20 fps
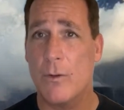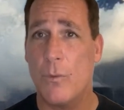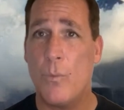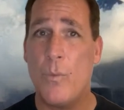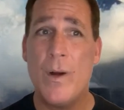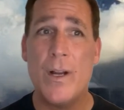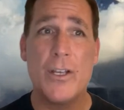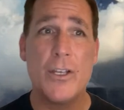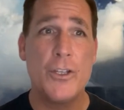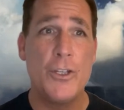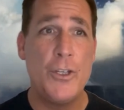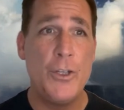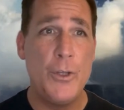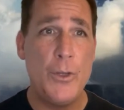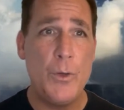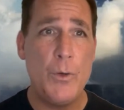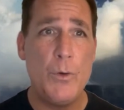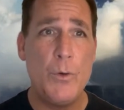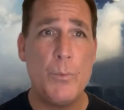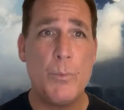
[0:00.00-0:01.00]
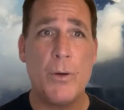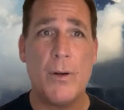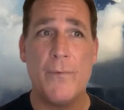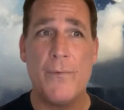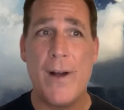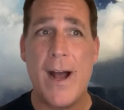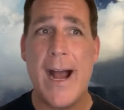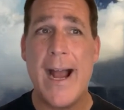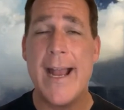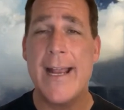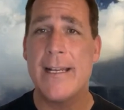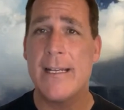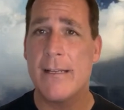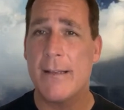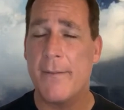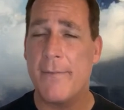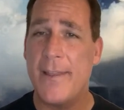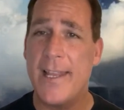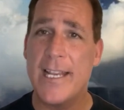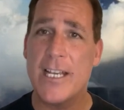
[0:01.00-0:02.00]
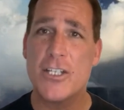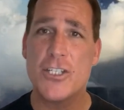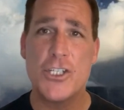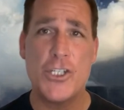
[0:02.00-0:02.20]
what you provide, and the things